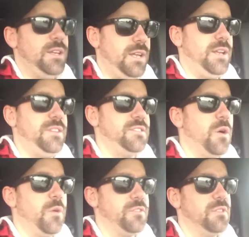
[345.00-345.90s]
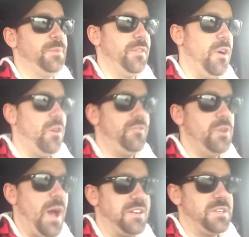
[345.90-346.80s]
It is noticeable though. If
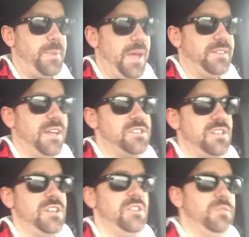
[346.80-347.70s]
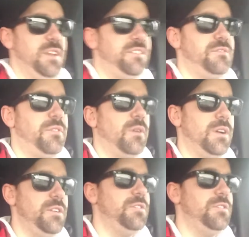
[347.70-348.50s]
you actually pay attention and you listen for it,